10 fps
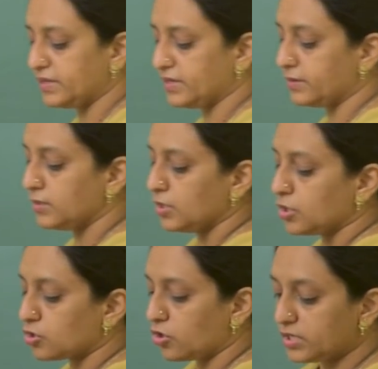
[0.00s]

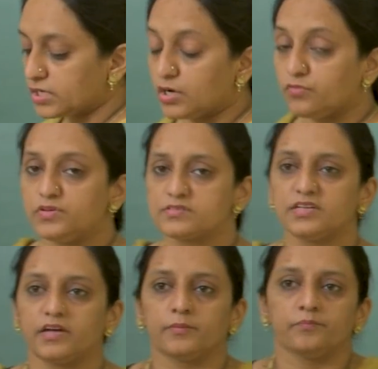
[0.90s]
period. Chronic cough is
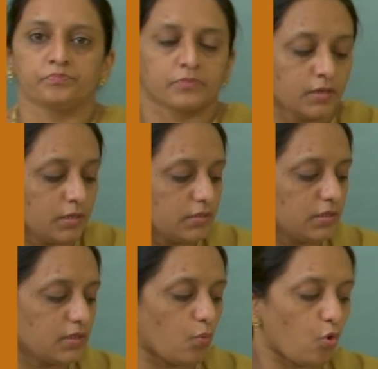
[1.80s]
there.
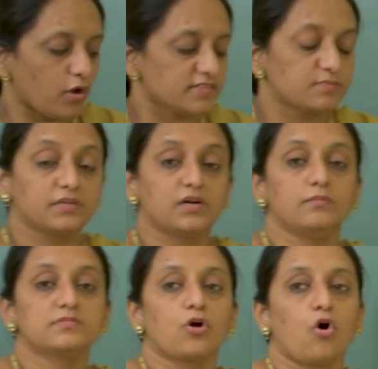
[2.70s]
Then the voice
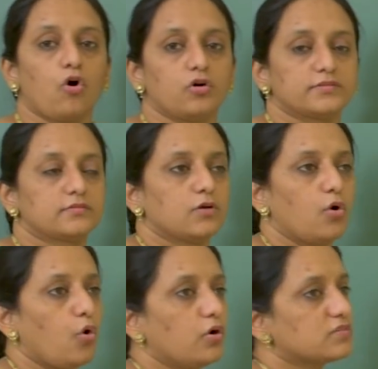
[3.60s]
becomes hoarse.
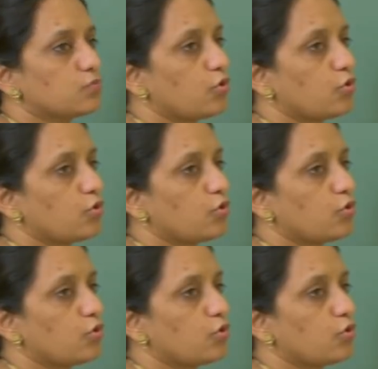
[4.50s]
Hoarse